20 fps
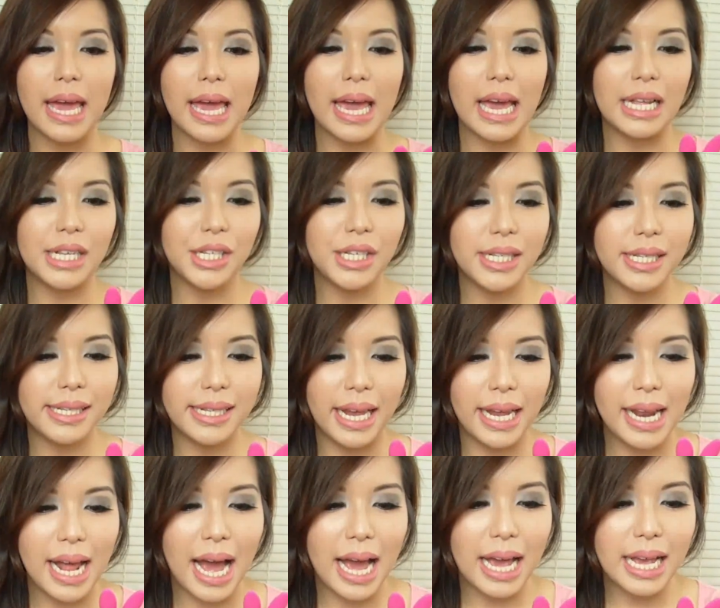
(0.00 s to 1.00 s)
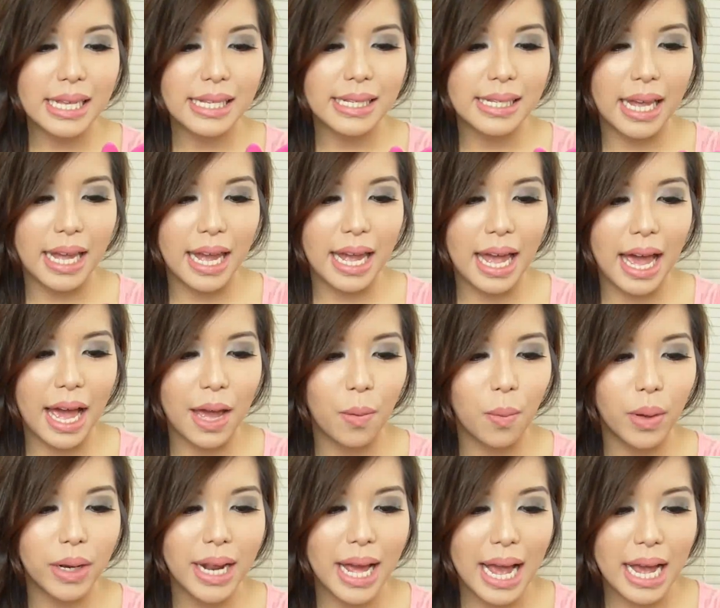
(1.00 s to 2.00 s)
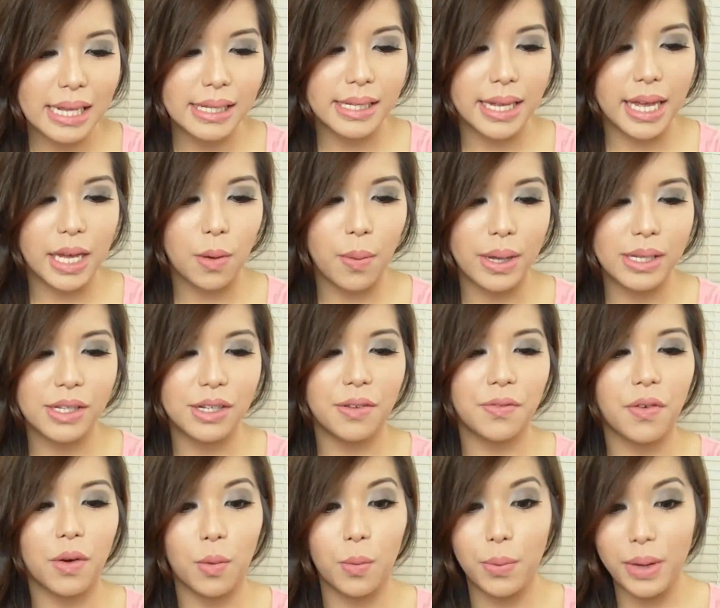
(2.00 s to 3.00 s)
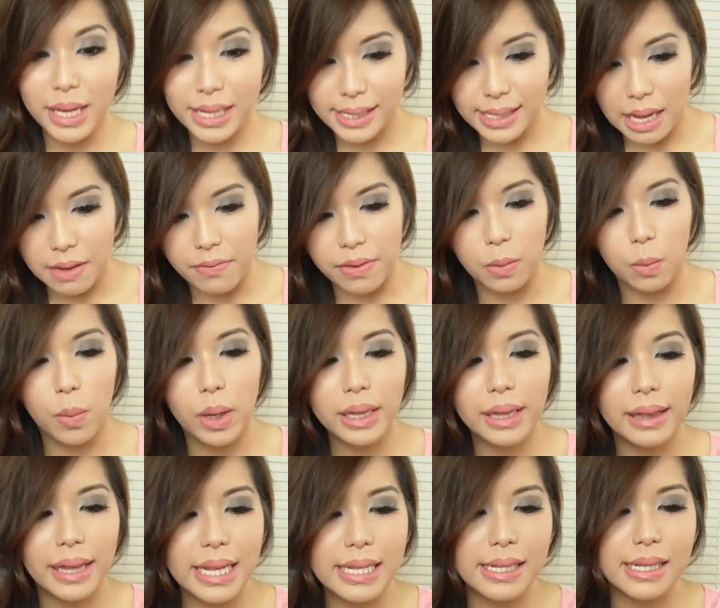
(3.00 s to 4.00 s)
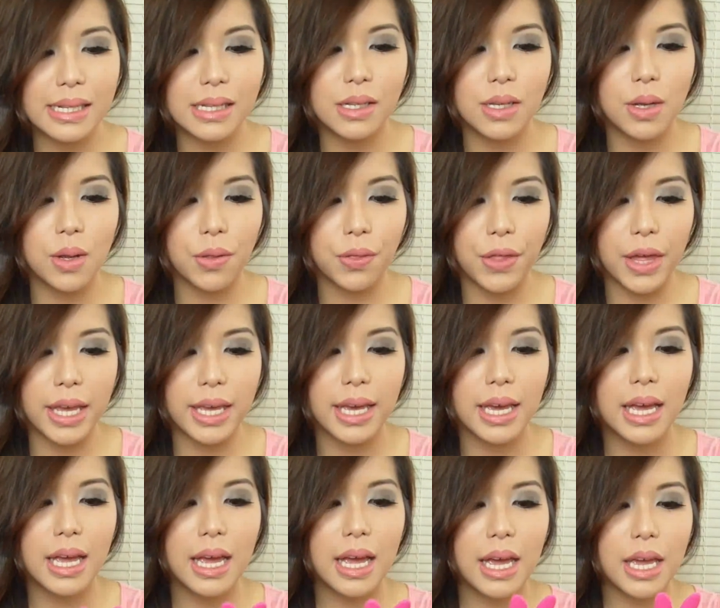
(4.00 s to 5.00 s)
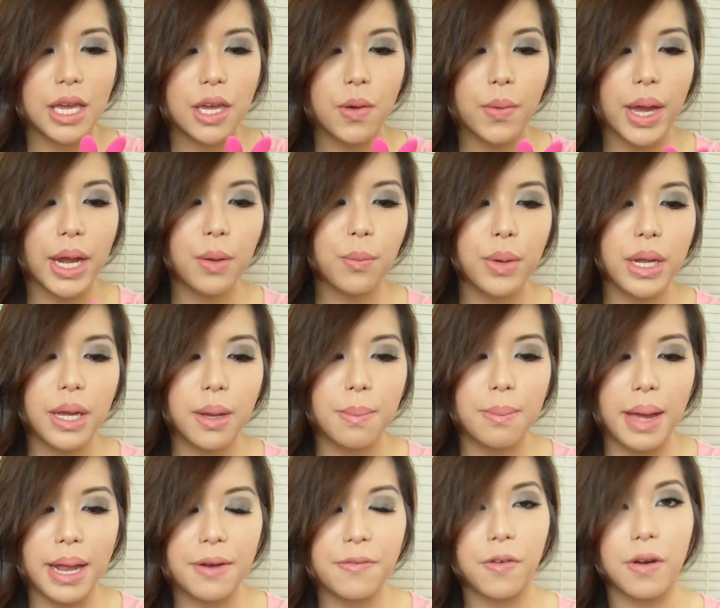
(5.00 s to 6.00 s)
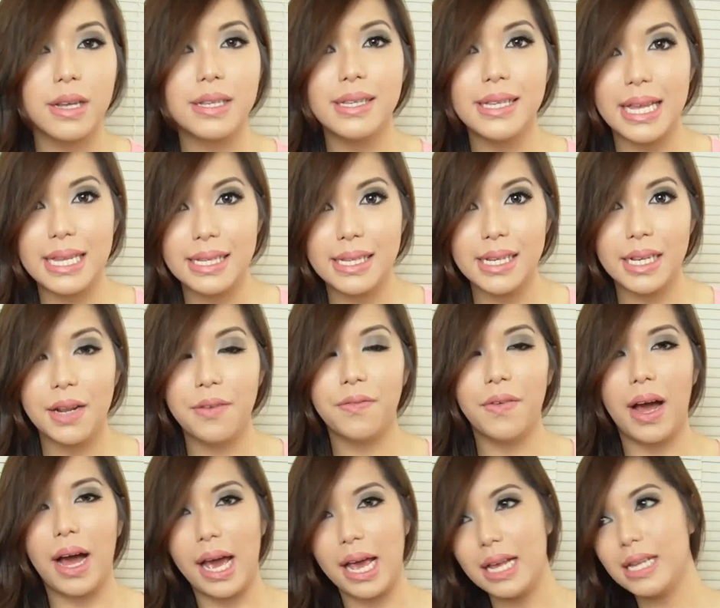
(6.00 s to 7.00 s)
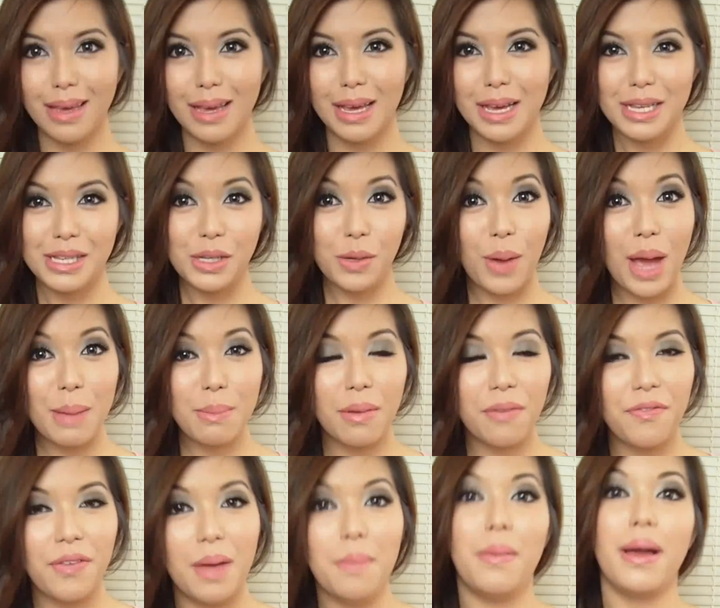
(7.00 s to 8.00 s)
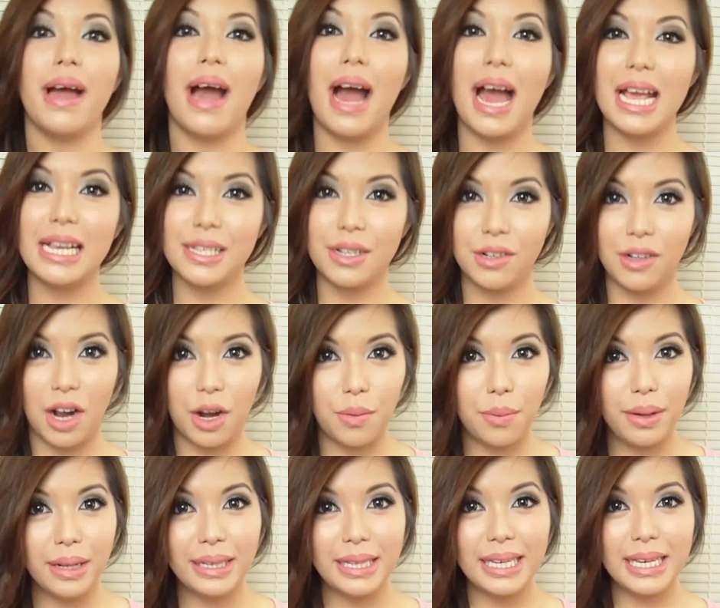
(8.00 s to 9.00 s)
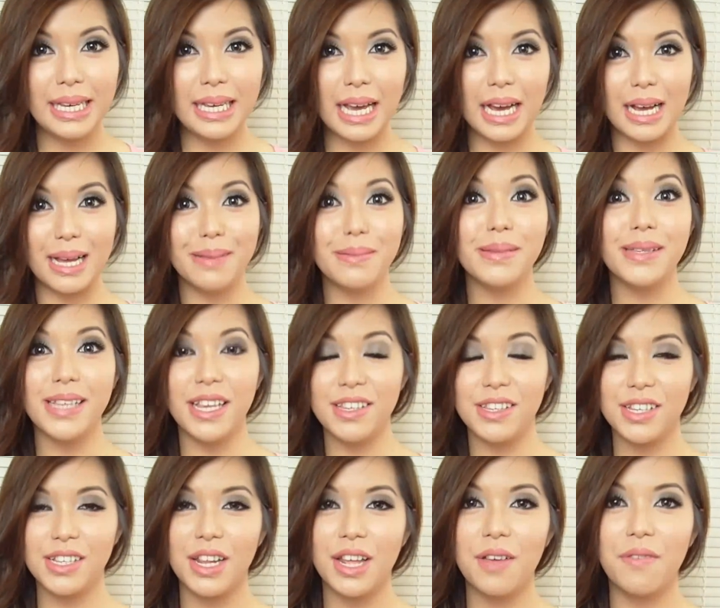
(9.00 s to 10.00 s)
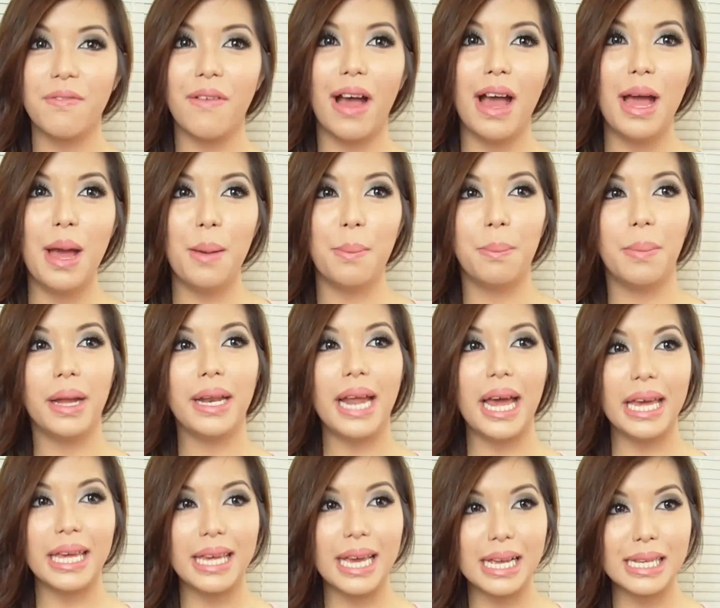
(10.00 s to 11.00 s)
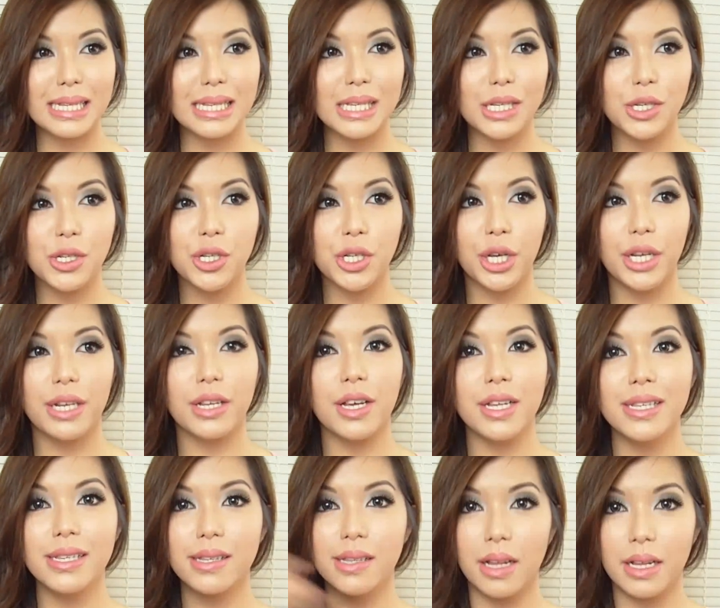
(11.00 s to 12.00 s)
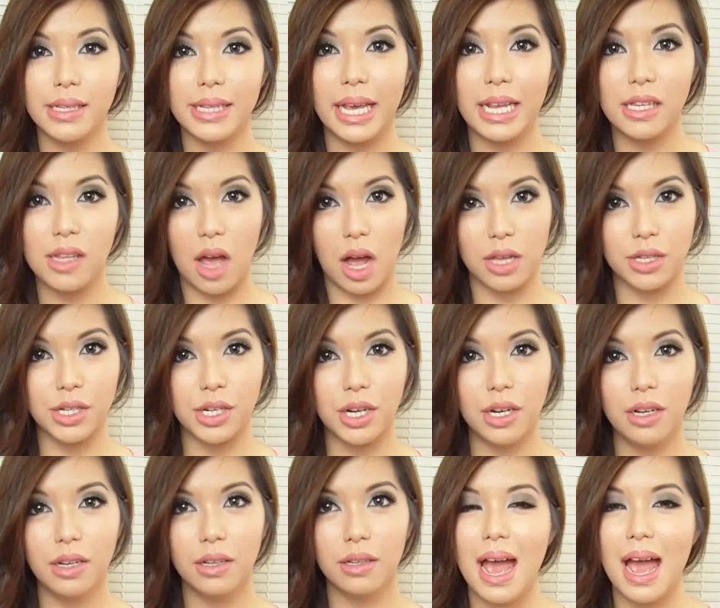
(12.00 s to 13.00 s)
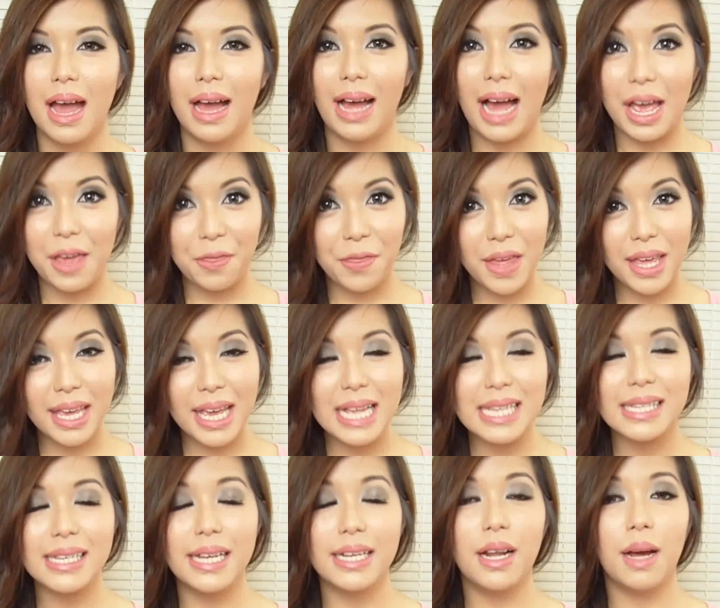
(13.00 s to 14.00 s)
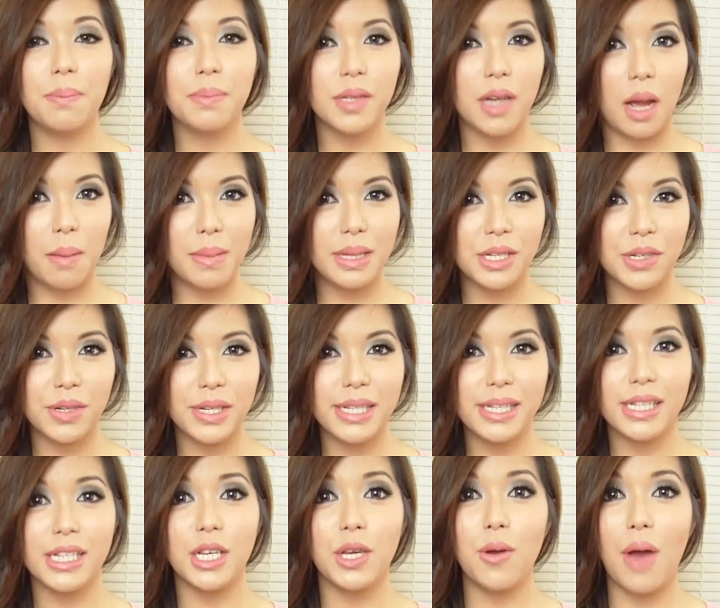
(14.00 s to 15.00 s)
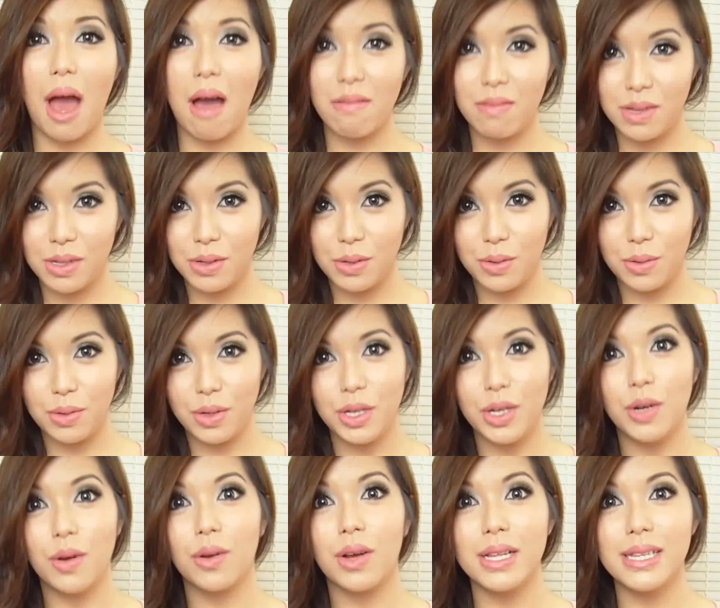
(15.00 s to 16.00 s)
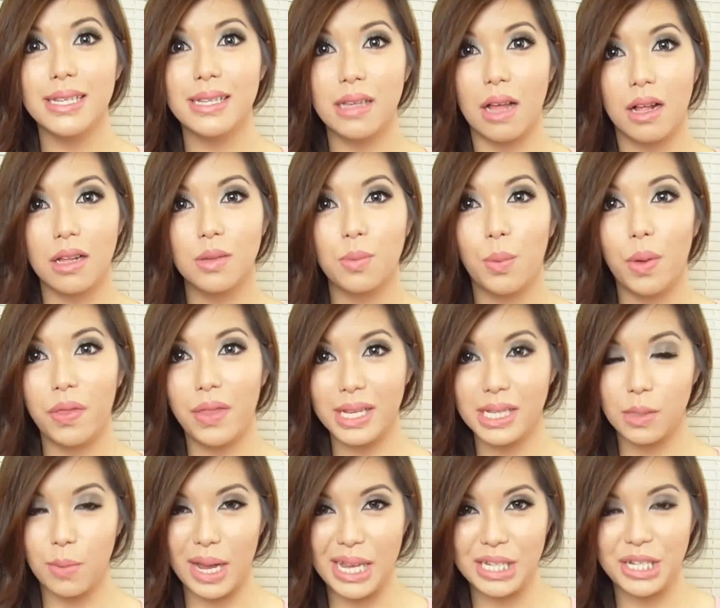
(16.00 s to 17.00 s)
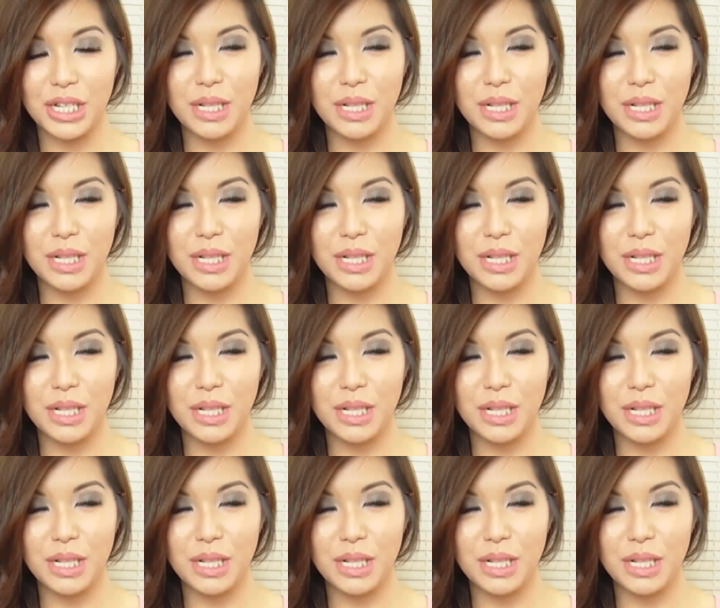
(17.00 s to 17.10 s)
And she said, hi Say, I want to ask a question for week 7. What lenses do you think you can recommend for sensitive eyes? So Emma Fe, my eyes are not really sensitive, but I guess you should consult a doctor. I think it's an optometrist you have to, consult with this question